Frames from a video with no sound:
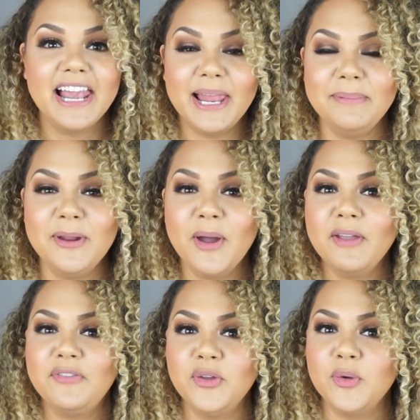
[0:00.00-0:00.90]
Let me know
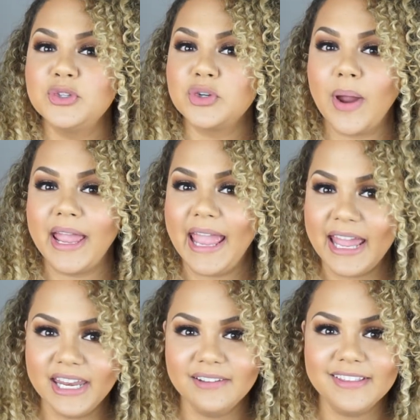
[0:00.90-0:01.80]
if you try
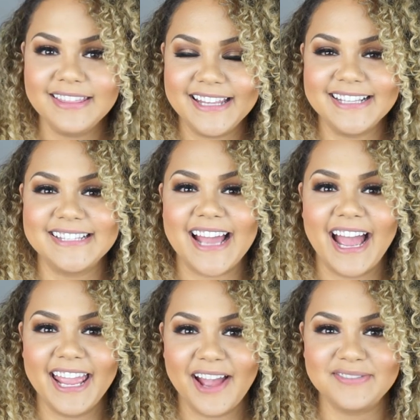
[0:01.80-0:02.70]
any of the things
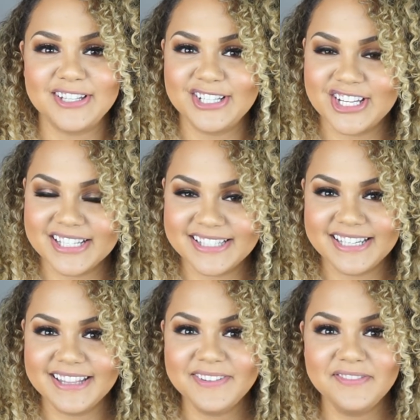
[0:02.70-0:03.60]
I have suggested
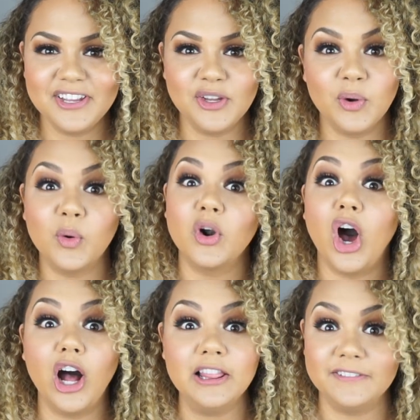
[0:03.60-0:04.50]
in the video or
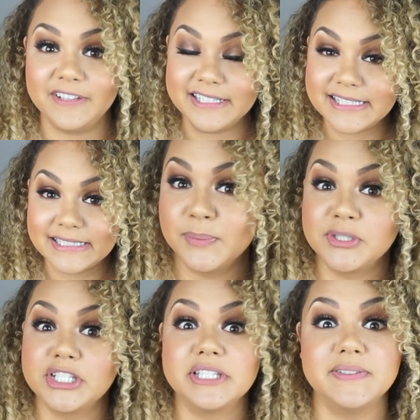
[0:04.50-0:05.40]
all of it,
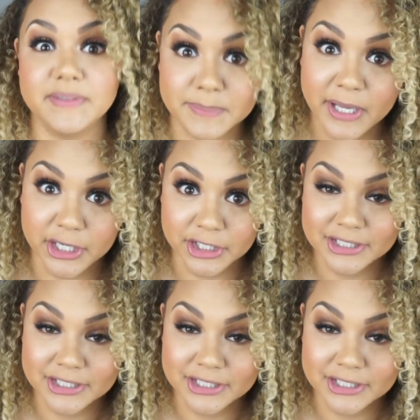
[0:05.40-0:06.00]
which is even better.